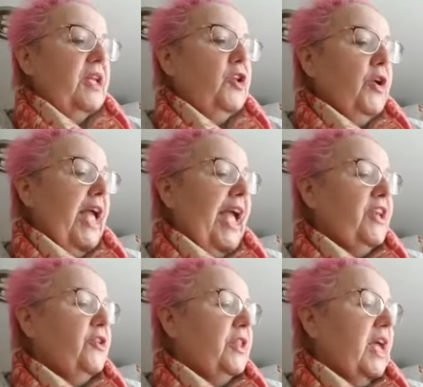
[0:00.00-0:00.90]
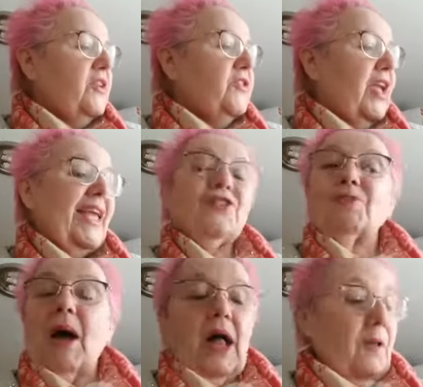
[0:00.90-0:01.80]
look ahead to the next day and
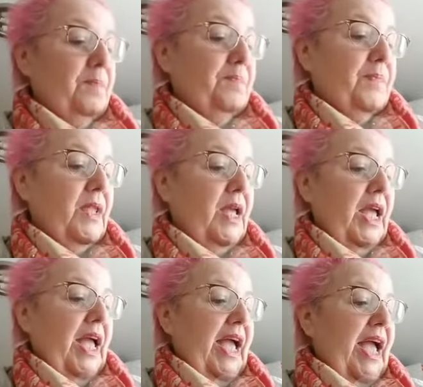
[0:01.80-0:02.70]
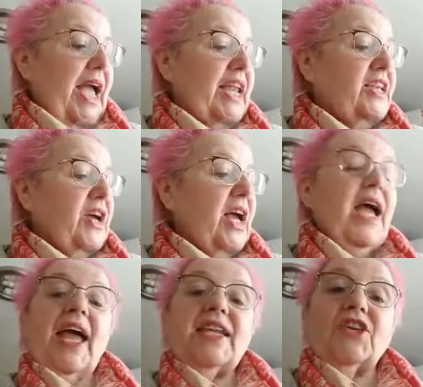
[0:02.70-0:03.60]
smile, and uh,
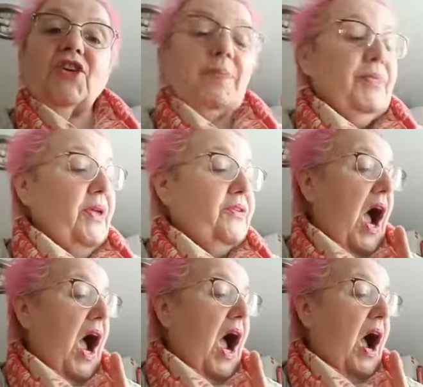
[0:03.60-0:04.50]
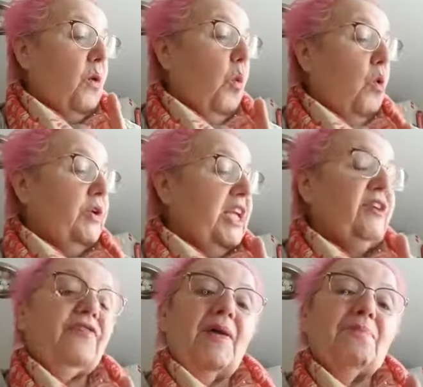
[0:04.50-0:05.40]
and adopt this, I won't
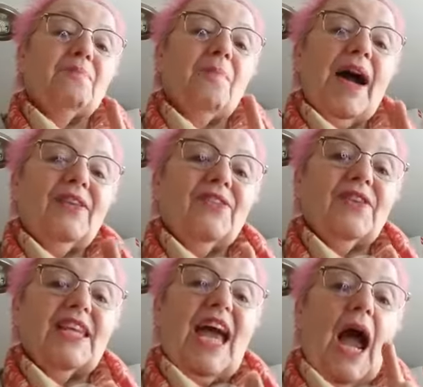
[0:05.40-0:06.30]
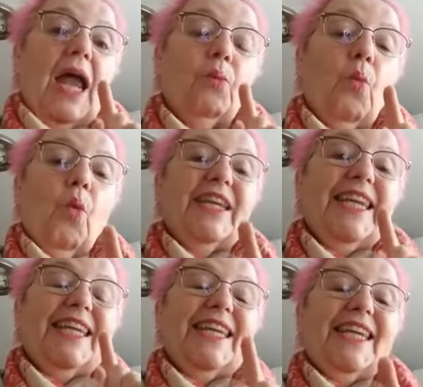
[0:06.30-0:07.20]
give up mindset, I won't
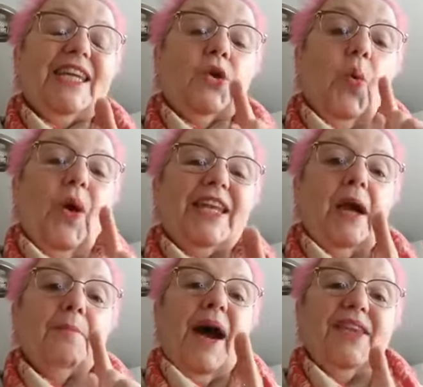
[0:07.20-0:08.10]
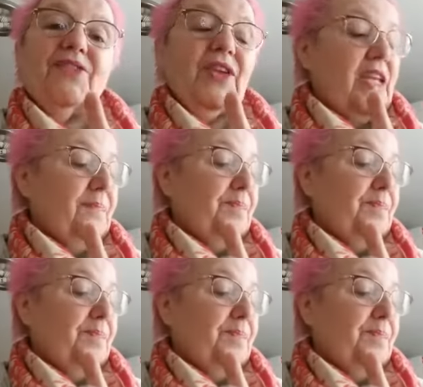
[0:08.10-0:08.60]
quit mindset.